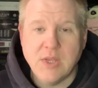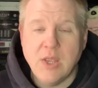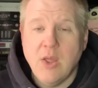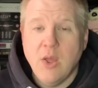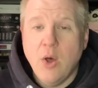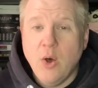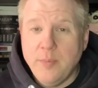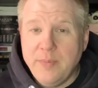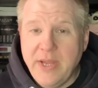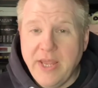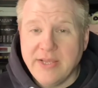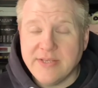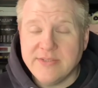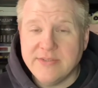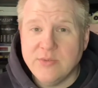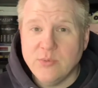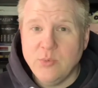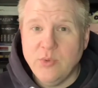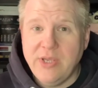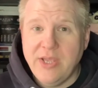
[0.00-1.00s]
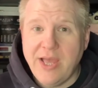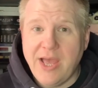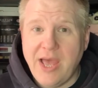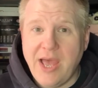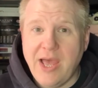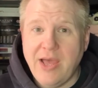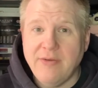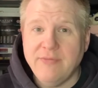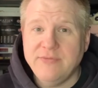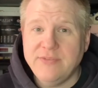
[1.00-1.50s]
Up next, we
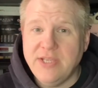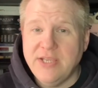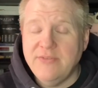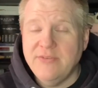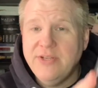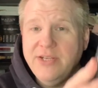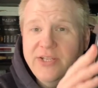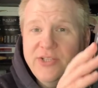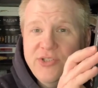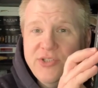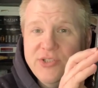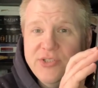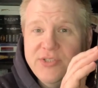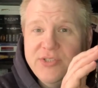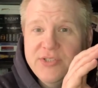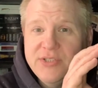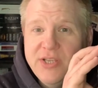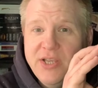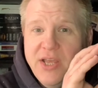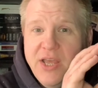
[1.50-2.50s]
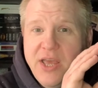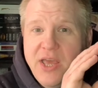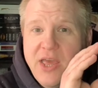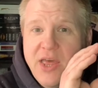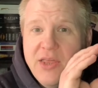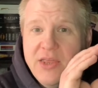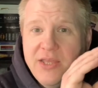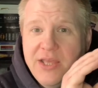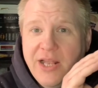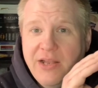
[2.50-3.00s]
have David Lynch's
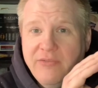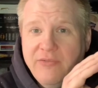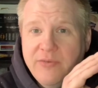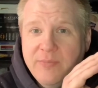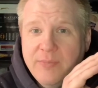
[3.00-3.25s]
The Elephant